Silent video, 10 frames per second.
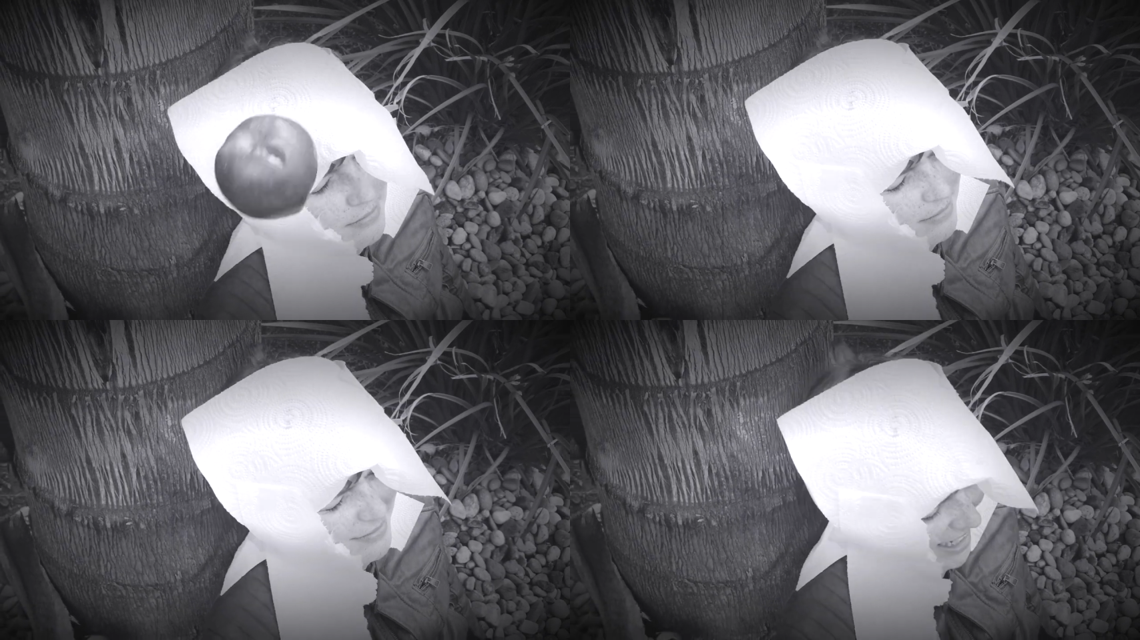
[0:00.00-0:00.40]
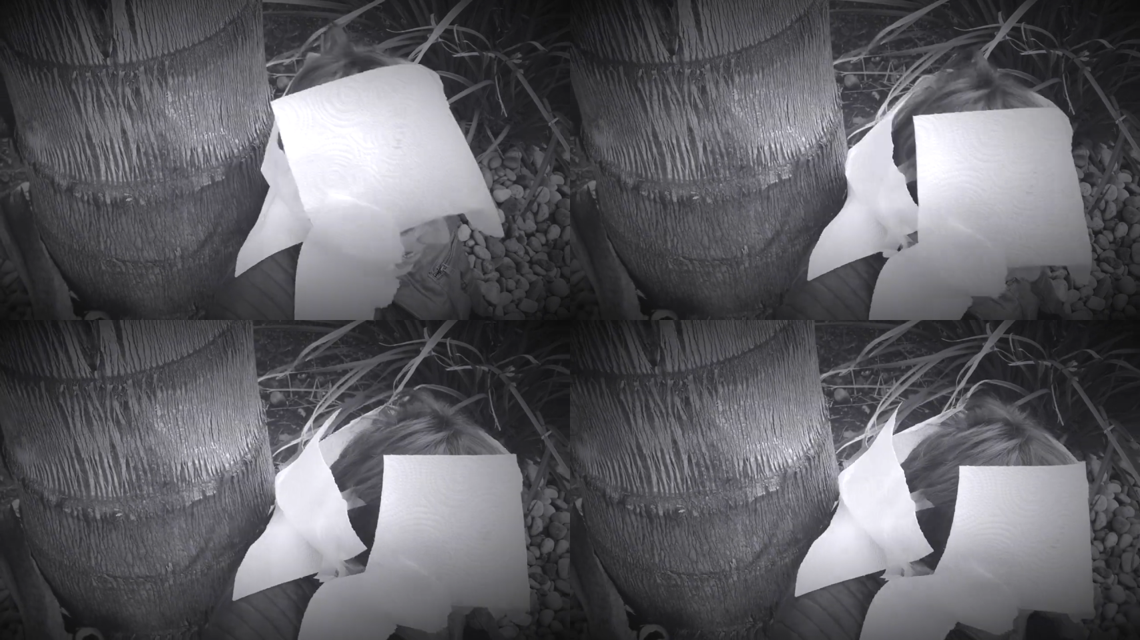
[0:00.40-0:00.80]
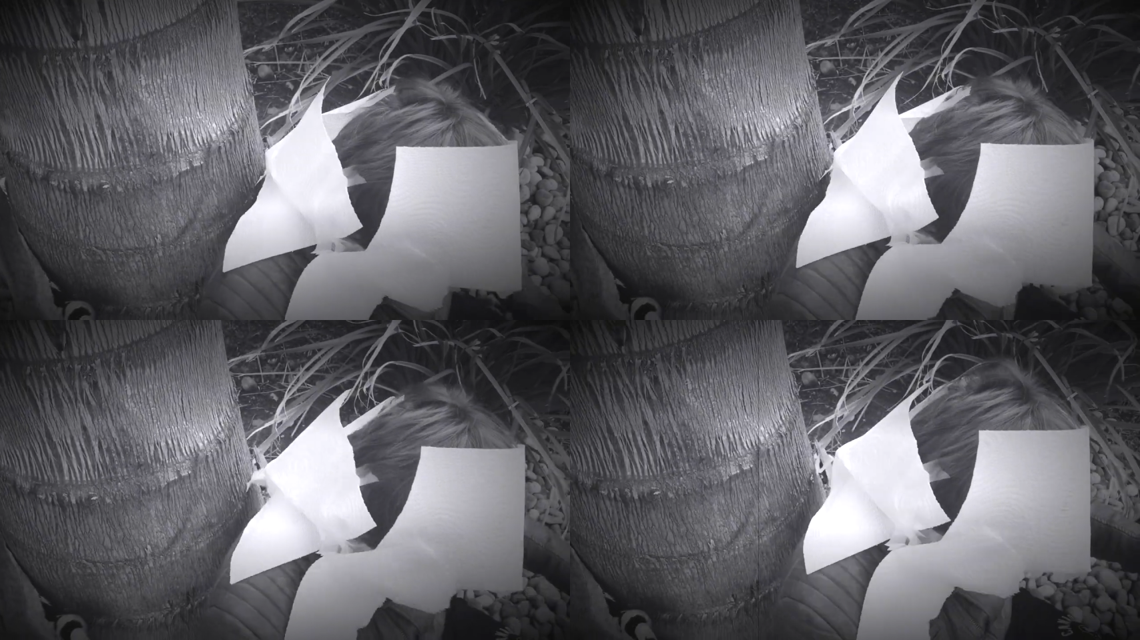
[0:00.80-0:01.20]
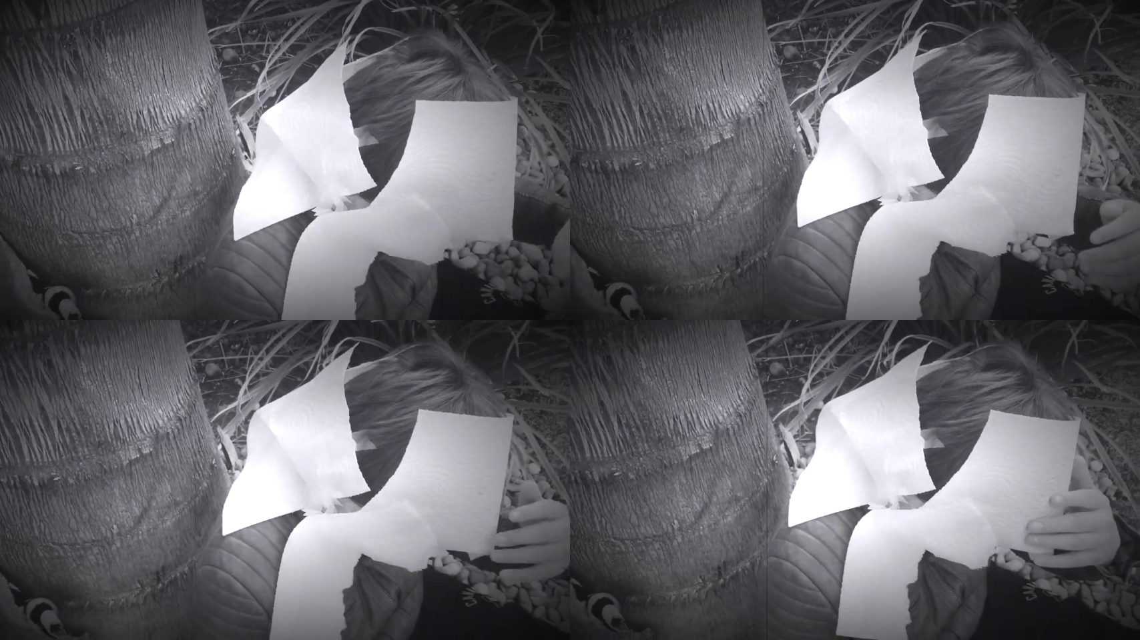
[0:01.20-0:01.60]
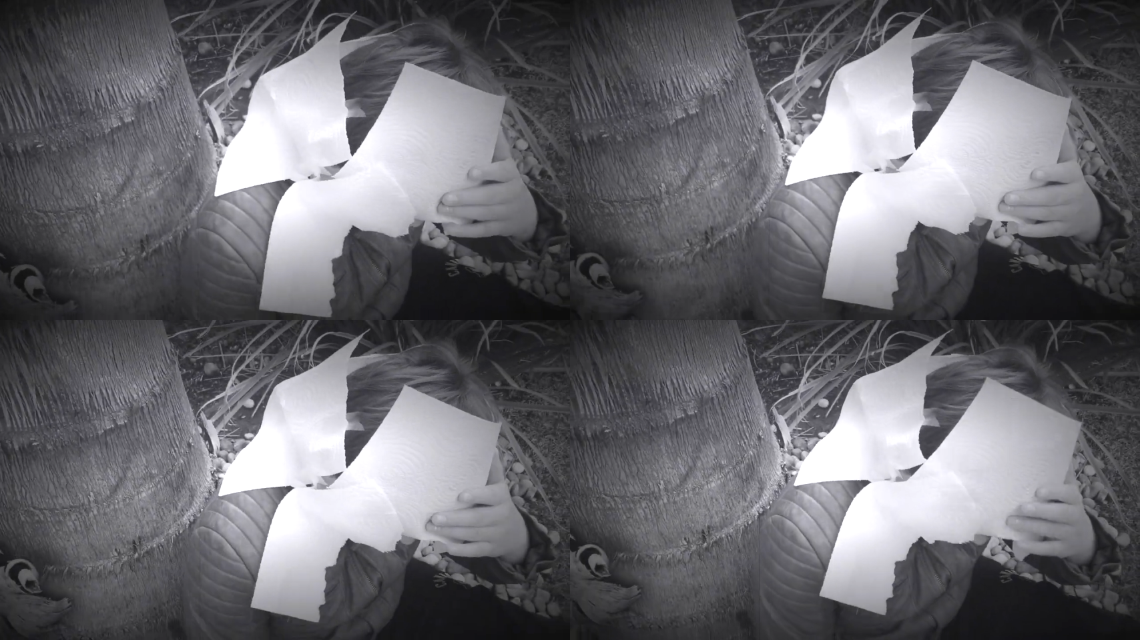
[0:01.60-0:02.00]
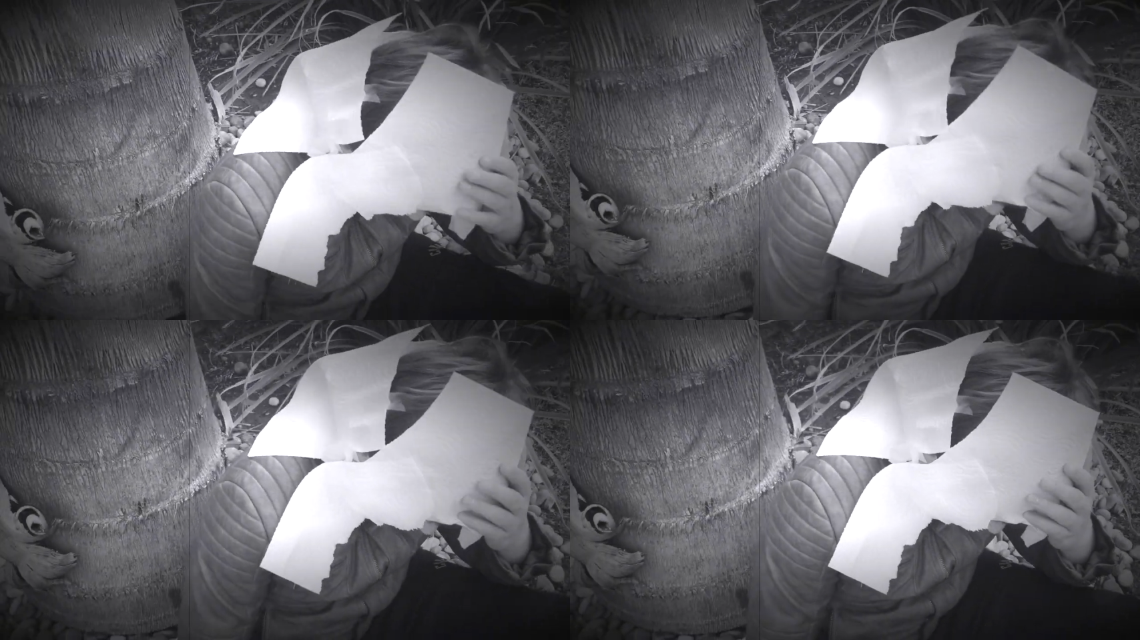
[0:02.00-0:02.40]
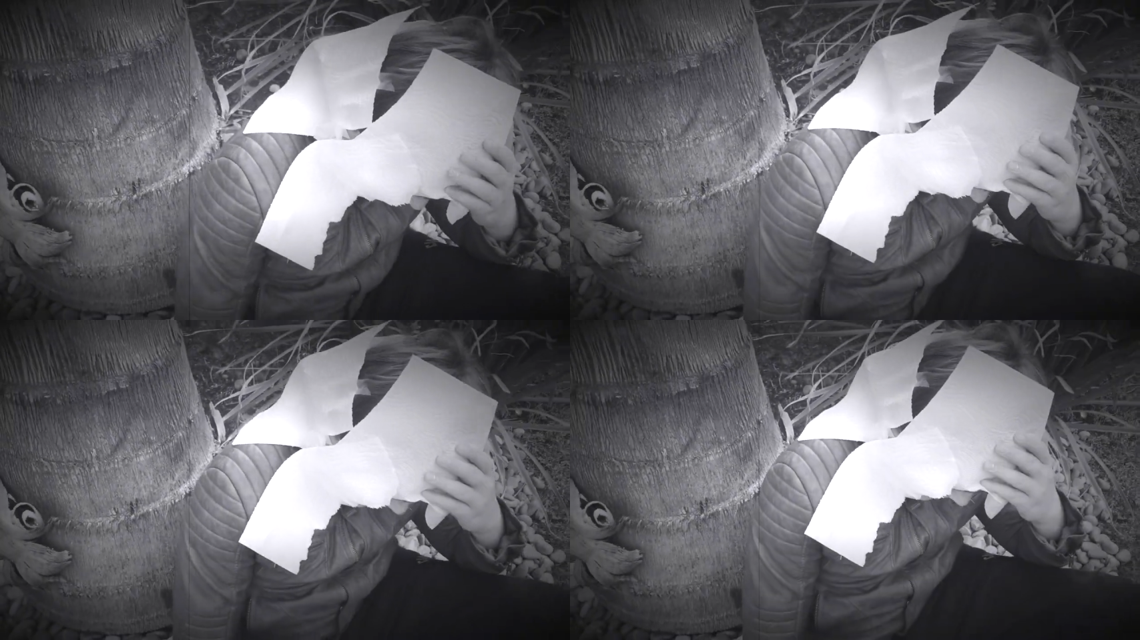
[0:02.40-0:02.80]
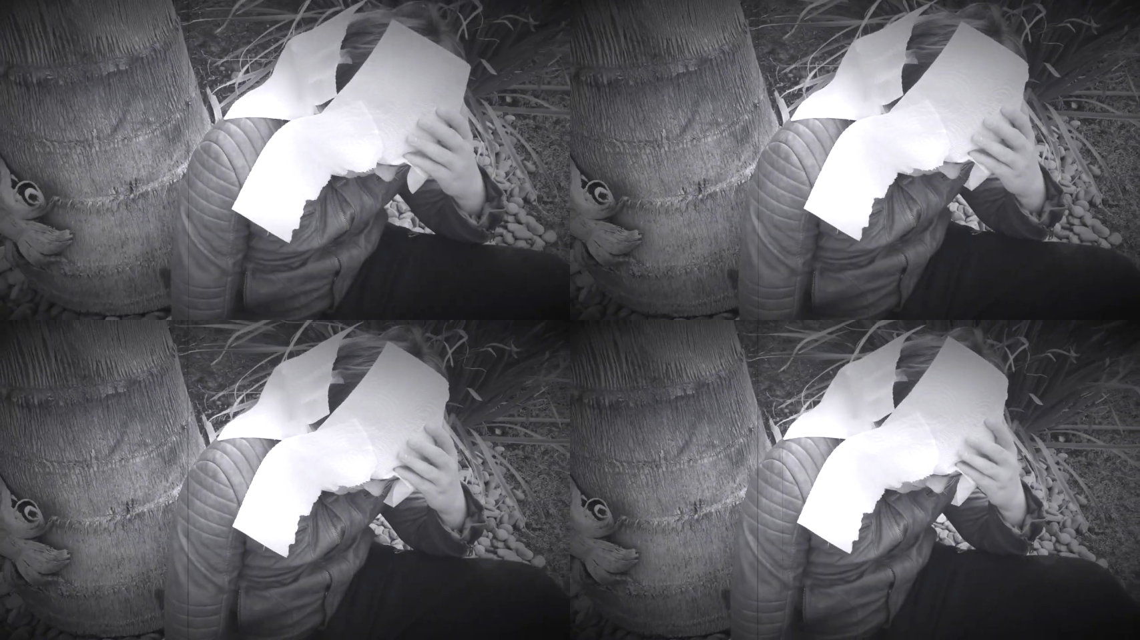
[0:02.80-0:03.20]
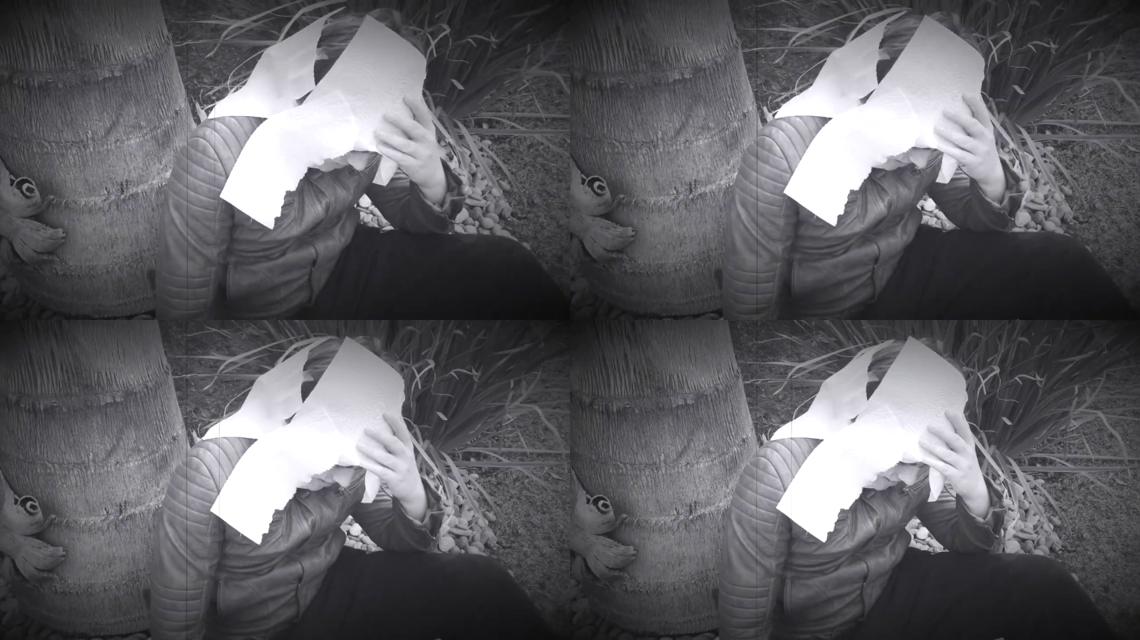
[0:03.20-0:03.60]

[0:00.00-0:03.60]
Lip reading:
Nobody's mouth can be seen.